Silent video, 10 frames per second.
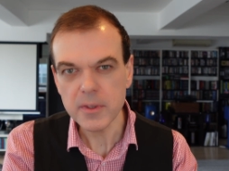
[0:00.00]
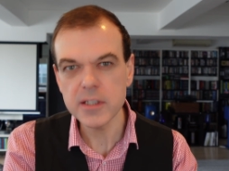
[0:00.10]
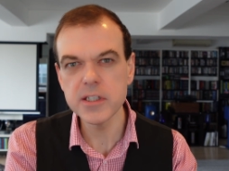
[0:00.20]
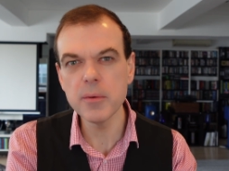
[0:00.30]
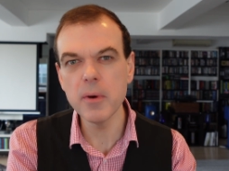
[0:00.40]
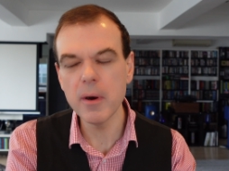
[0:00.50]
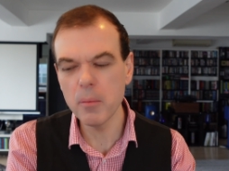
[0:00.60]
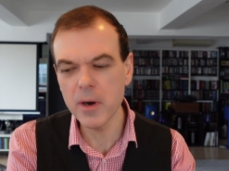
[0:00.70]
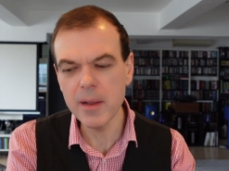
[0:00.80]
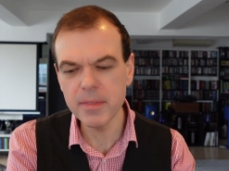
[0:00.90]
So
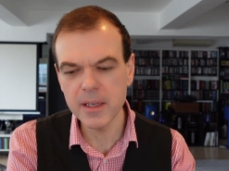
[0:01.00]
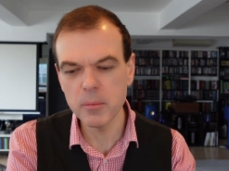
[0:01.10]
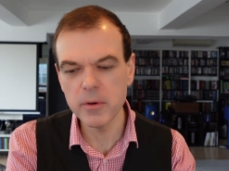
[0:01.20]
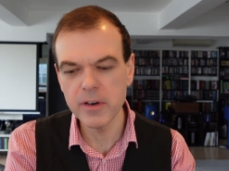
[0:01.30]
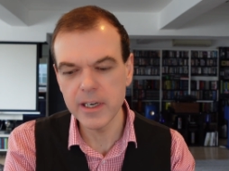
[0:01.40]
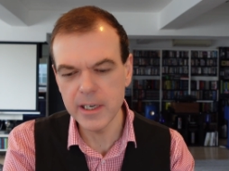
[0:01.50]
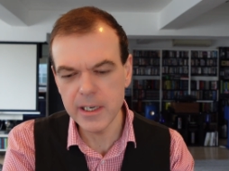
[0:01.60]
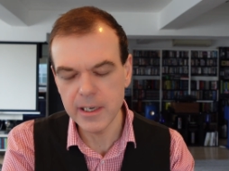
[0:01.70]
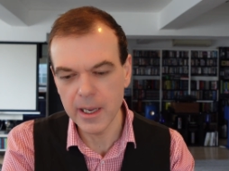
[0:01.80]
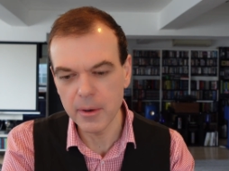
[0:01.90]
what I think we really
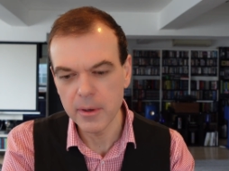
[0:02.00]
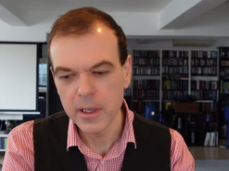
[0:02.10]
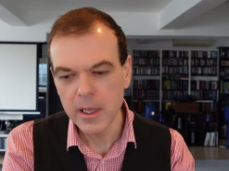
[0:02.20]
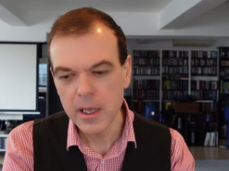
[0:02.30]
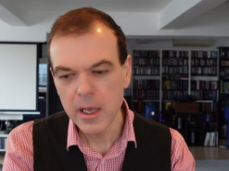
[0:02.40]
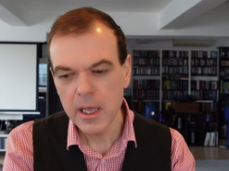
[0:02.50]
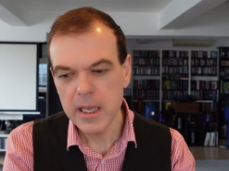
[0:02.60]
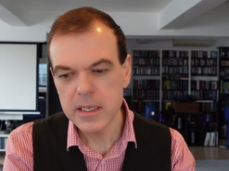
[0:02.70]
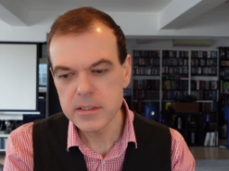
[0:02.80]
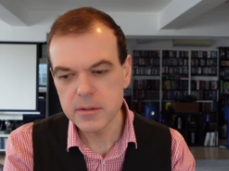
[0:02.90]
need now
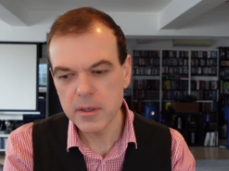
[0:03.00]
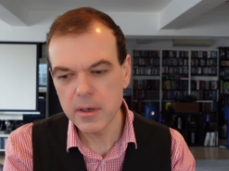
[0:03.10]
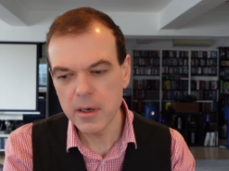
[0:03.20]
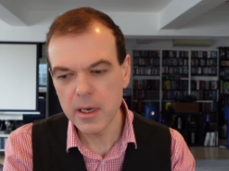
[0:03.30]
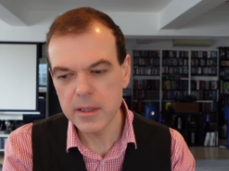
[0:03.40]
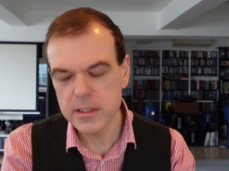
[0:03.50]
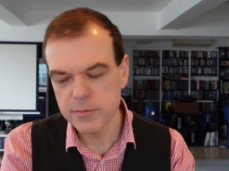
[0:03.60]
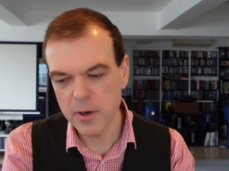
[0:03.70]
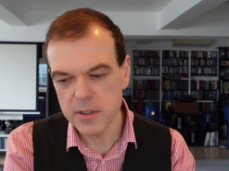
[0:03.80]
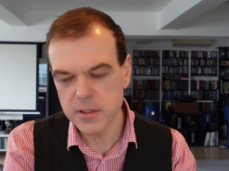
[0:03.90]
is, and this
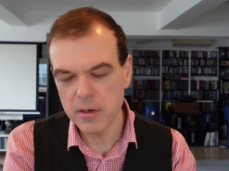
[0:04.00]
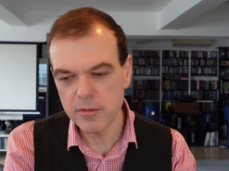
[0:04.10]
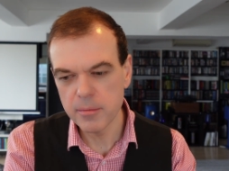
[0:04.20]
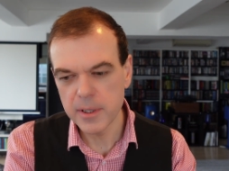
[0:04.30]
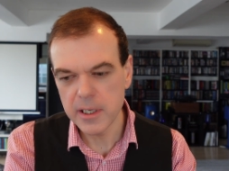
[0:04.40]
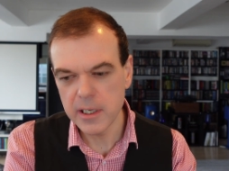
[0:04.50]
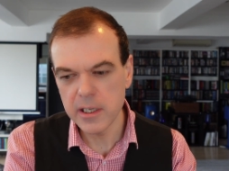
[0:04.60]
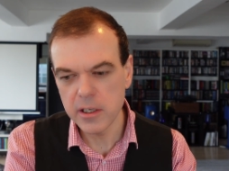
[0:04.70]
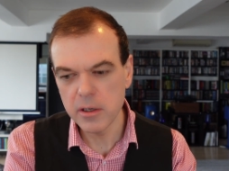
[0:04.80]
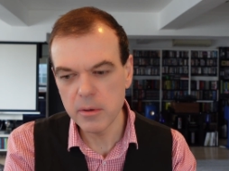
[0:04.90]
follows on from the
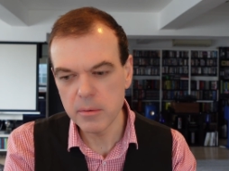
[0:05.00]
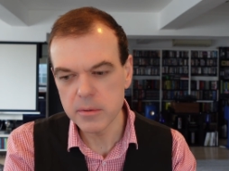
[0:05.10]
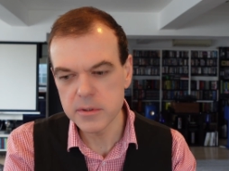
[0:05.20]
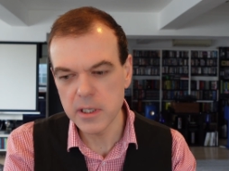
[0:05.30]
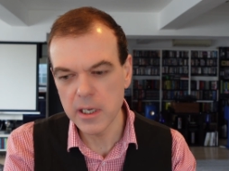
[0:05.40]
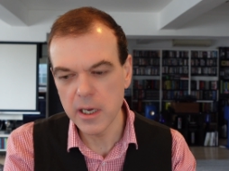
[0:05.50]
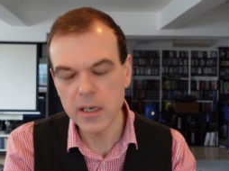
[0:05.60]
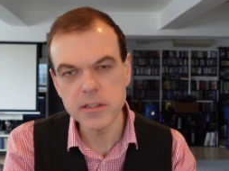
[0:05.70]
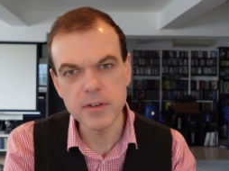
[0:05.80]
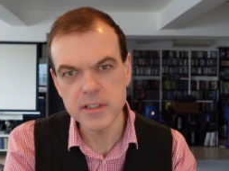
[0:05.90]
EU's uh,
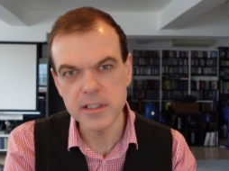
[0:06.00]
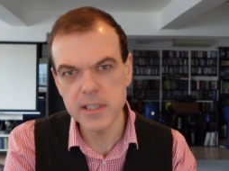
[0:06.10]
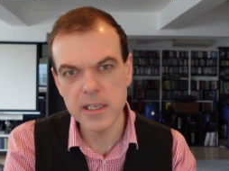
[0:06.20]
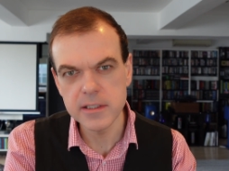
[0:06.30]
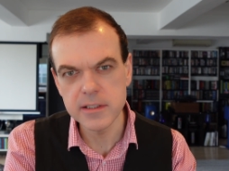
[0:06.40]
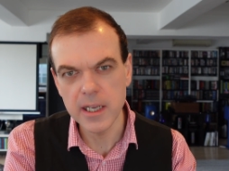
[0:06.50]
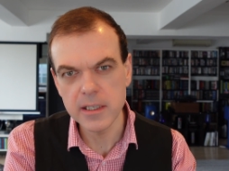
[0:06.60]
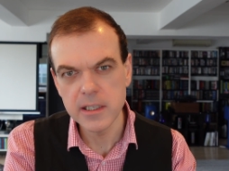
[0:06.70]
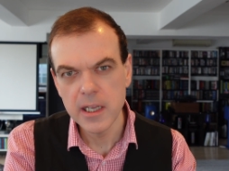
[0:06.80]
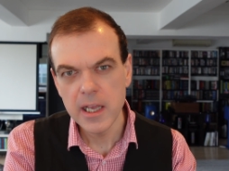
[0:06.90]
Artificial Intelligence
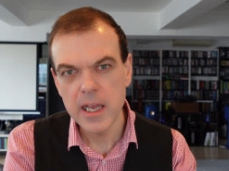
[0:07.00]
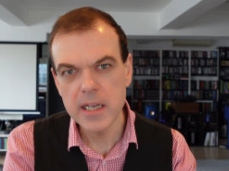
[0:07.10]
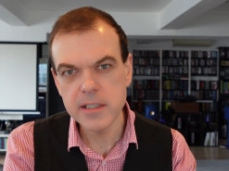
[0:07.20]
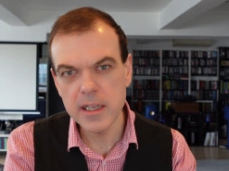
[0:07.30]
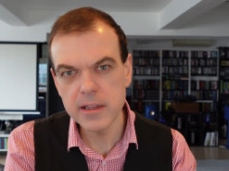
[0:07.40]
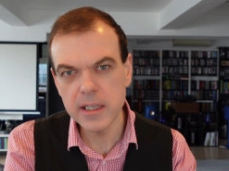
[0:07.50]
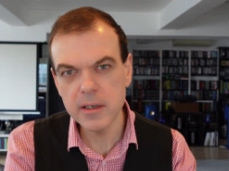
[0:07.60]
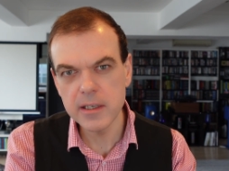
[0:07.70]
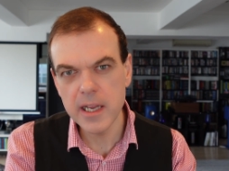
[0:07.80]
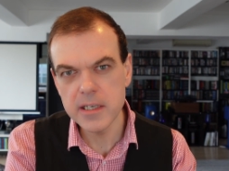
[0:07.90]
Act, is I
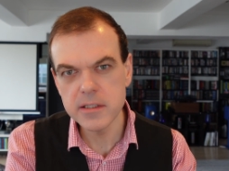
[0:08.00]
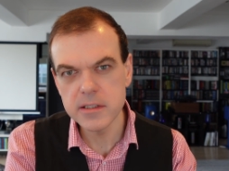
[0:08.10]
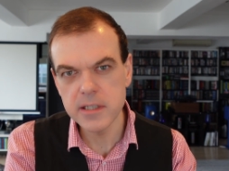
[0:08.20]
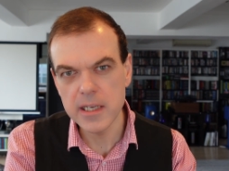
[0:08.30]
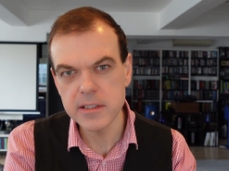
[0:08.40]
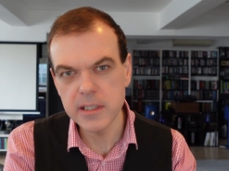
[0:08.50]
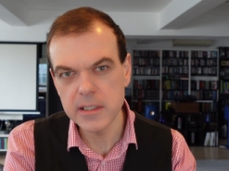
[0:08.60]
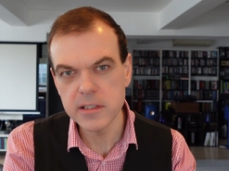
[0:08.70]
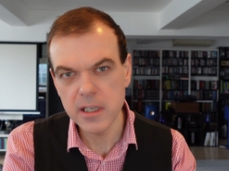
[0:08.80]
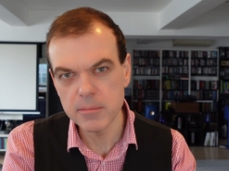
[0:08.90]
think nation states
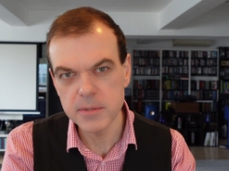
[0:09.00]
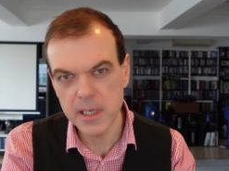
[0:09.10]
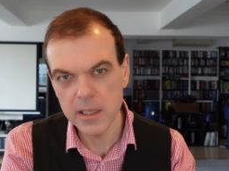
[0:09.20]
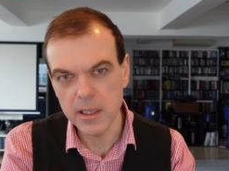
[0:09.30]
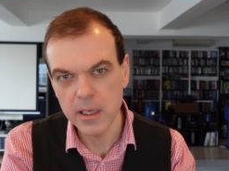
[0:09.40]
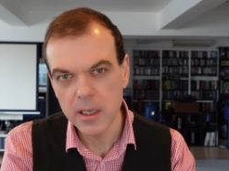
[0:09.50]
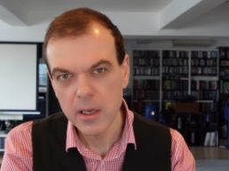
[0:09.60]
need to come together.